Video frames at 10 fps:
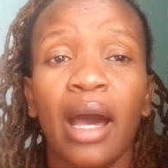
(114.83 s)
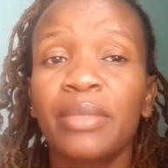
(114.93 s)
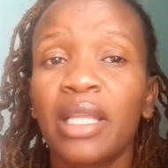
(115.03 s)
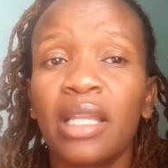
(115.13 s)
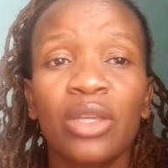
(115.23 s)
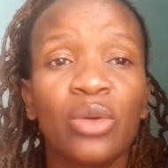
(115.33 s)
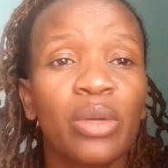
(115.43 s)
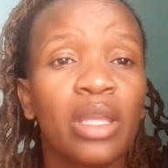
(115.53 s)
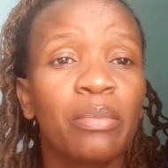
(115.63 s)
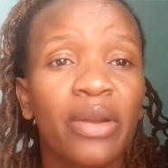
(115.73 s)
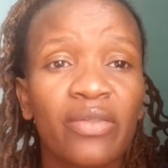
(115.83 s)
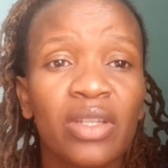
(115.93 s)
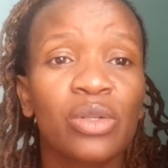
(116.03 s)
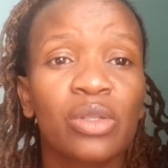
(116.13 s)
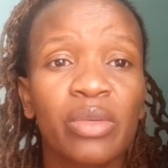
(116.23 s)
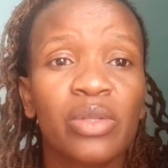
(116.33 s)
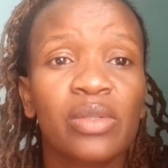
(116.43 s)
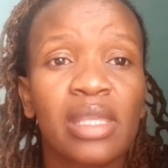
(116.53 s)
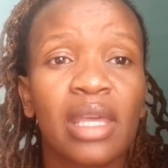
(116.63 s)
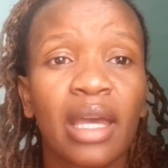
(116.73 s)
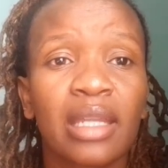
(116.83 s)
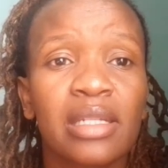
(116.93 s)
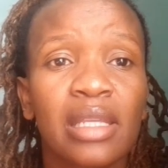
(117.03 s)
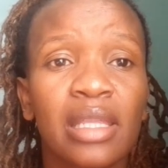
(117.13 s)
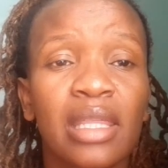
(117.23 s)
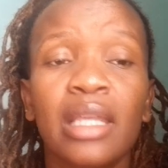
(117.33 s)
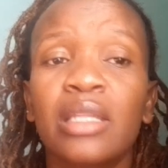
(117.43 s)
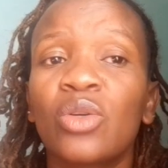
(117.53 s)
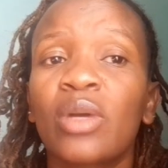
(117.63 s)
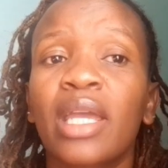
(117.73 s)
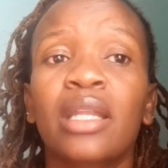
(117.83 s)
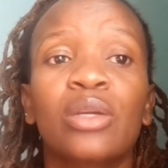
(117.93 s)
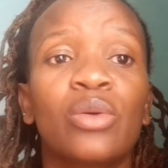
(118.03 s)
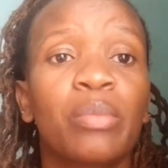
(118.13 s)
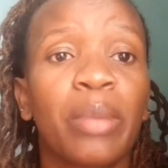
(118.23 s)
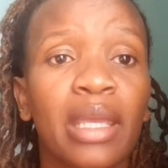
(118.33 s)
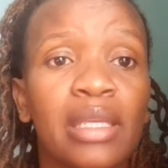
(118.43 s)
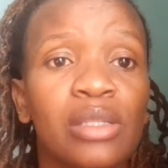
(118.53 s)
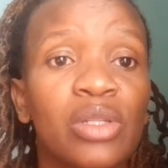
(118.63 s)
I'm telling you, in private hospitals in the country, they don't get good pays.